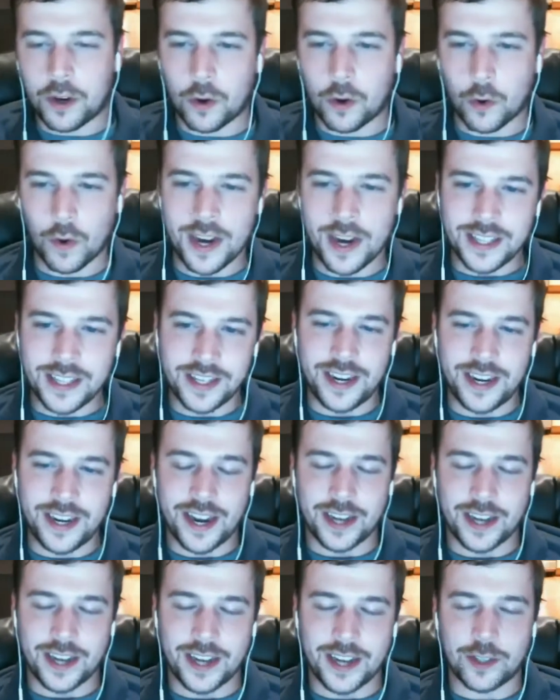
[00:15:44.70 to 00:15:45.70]
crazy
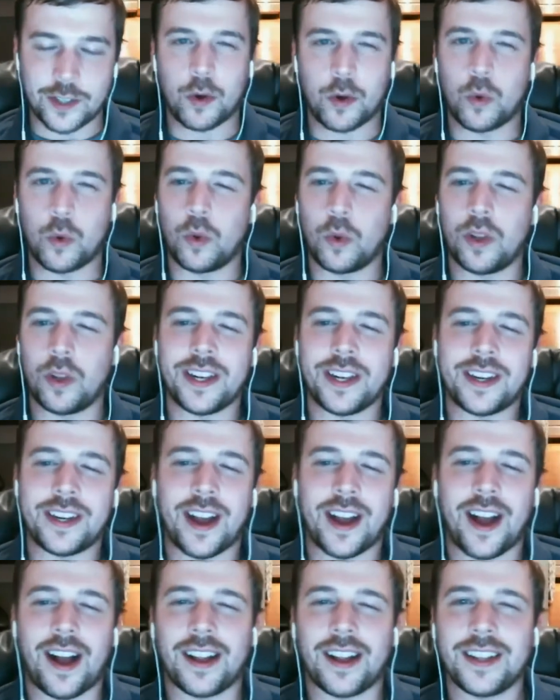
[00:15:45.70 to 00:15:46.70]
and super cool in
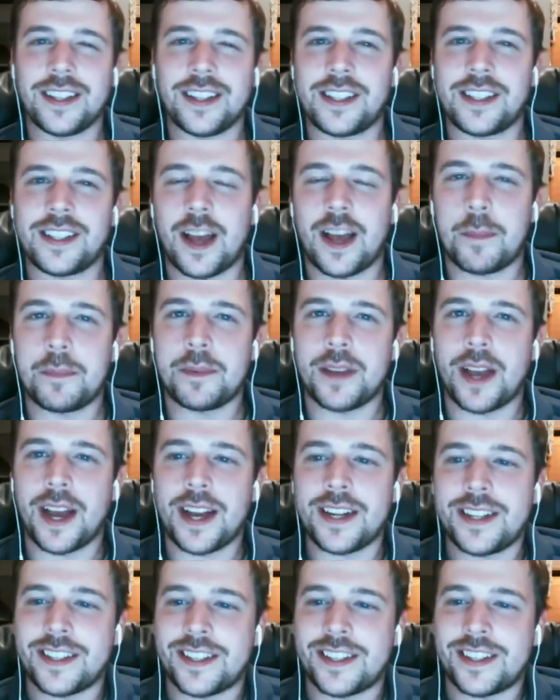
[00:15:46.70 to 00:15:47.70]
concept.
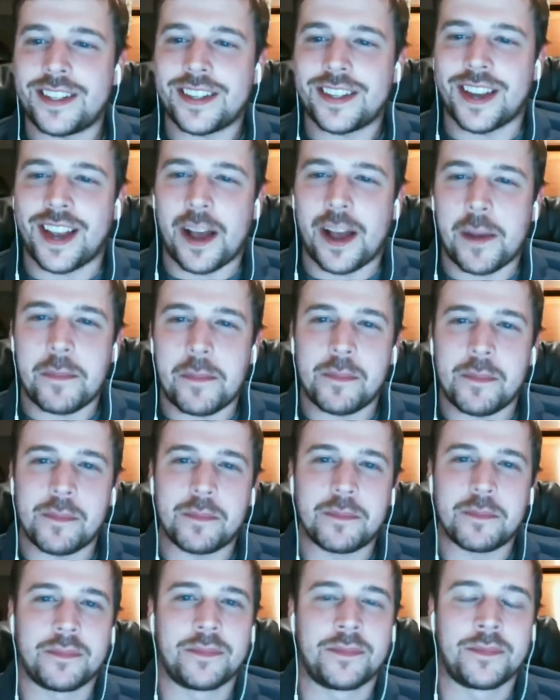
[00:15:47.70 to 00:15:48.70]

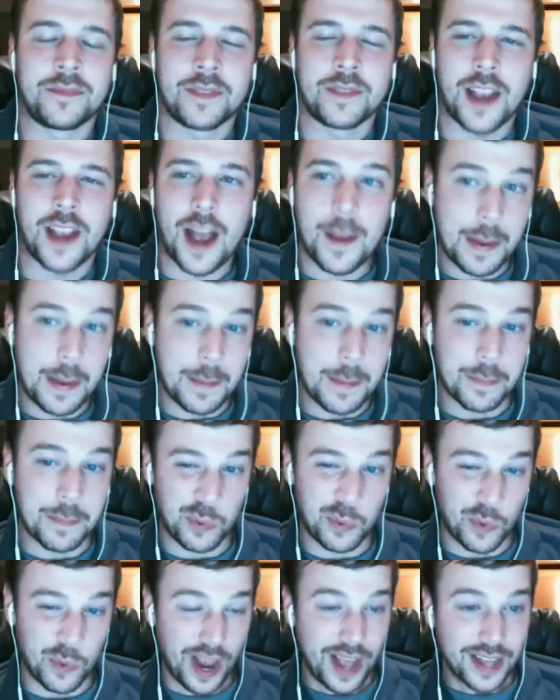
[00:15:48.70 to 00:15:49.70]
I'm
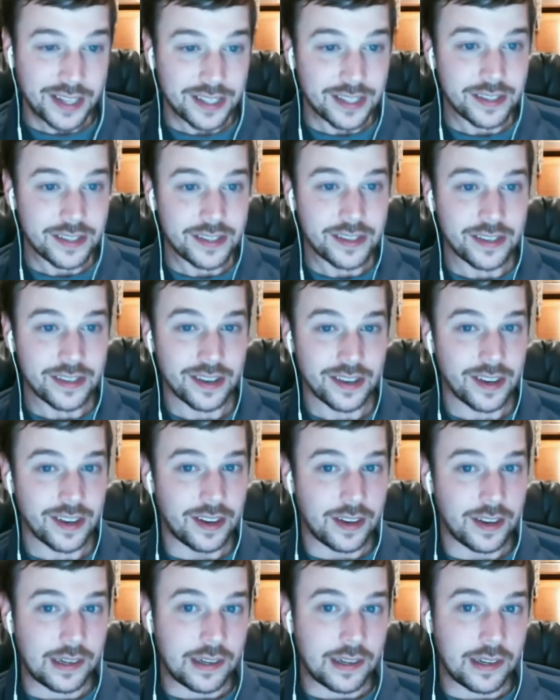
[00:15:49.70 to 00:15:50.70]
impressed,
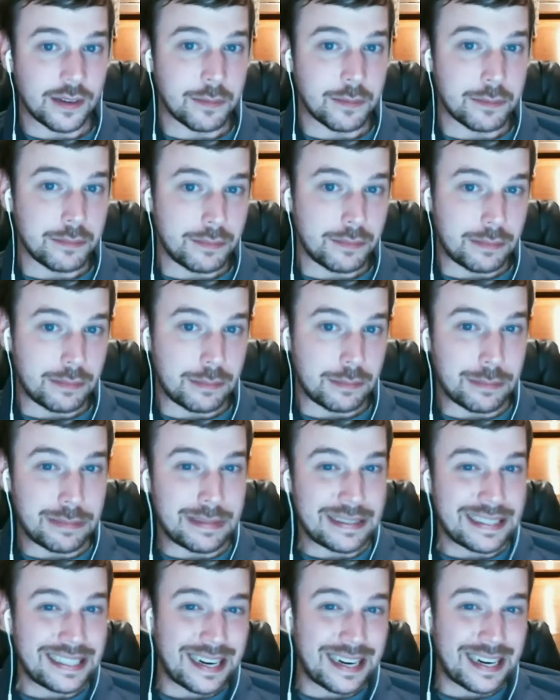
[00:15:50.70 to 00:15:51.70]
but
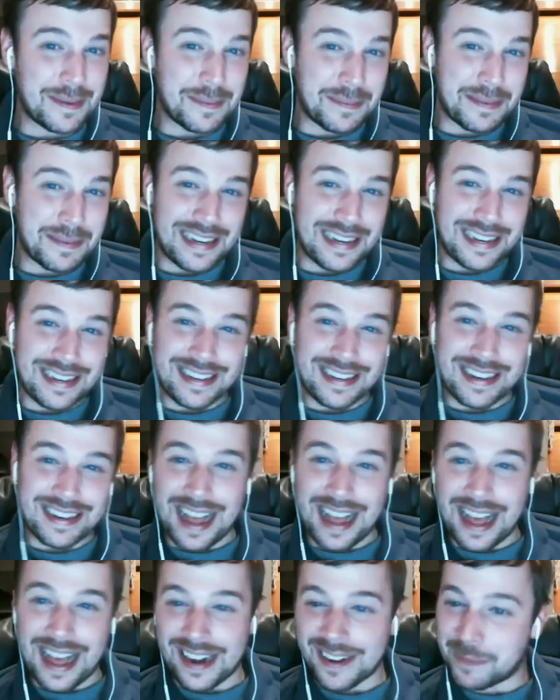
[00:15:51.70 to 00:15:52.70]
I'm
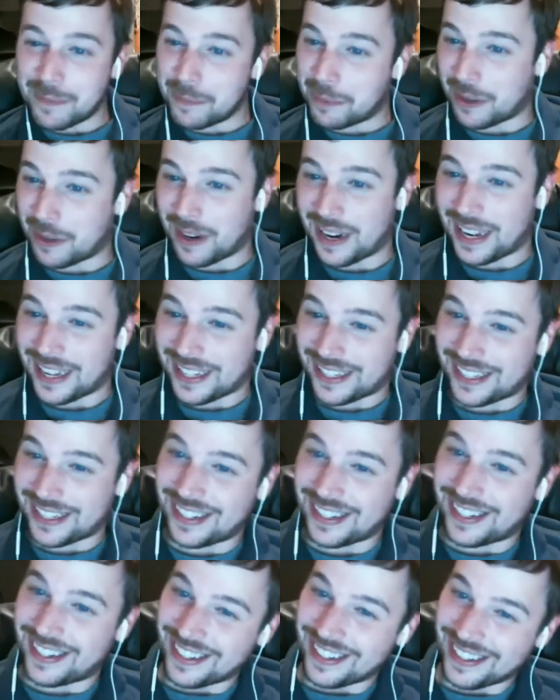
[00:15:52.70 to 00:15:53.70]
not
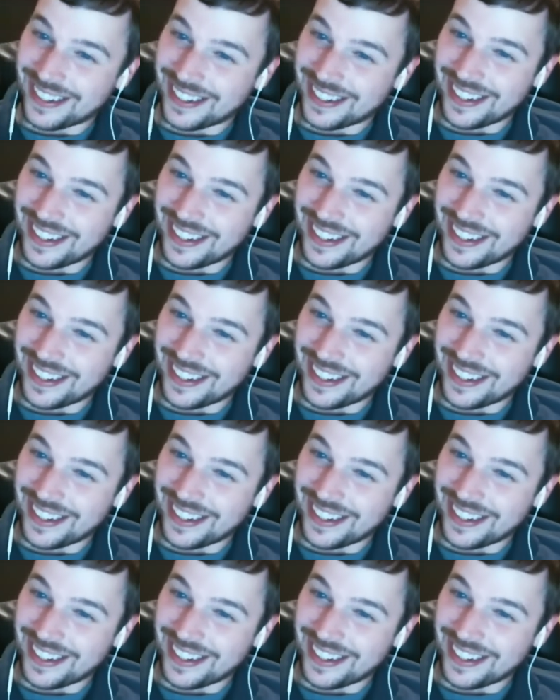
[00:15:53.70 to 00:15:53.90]
impressed.